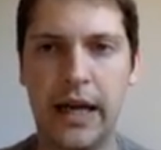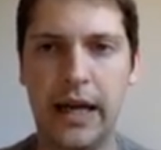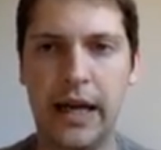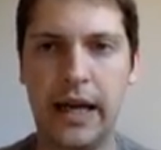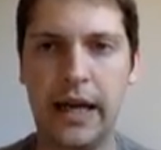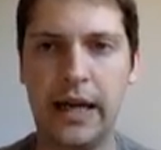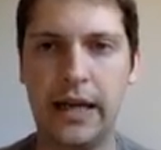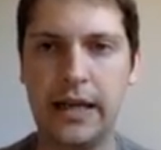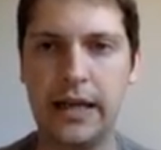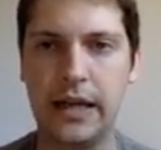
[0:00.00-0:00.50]

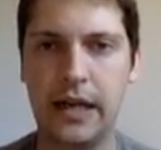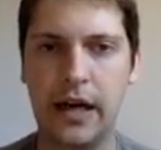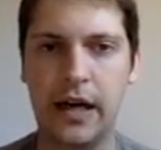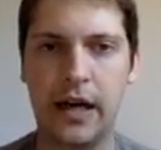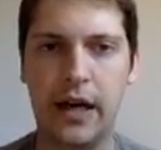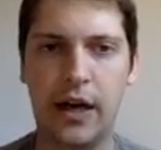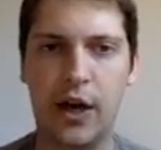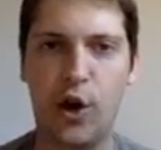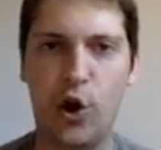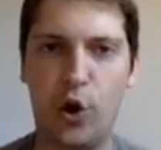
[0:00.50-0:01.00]
and
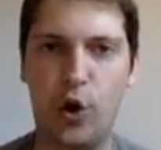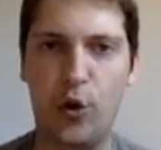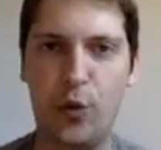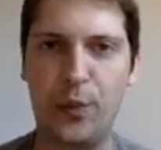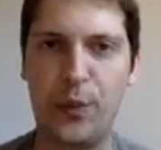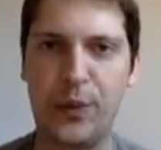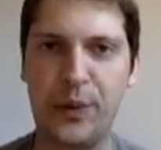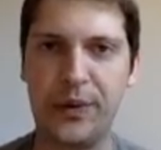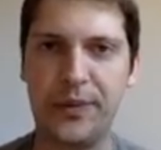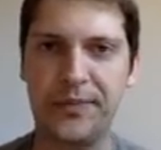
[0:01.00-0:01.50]
I
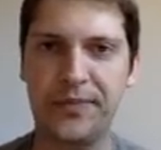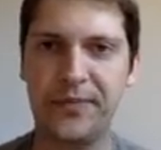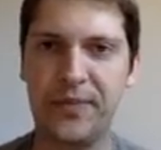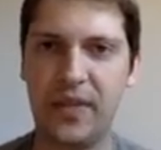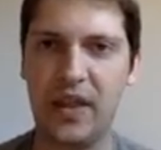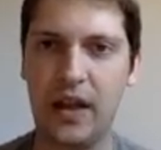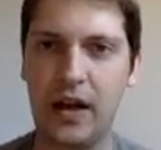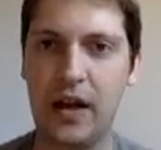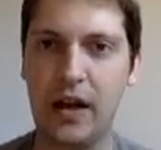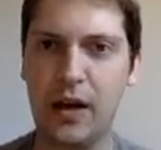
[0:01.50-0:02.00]
hope
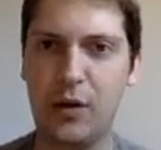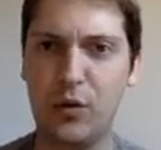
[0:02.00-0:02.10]
that I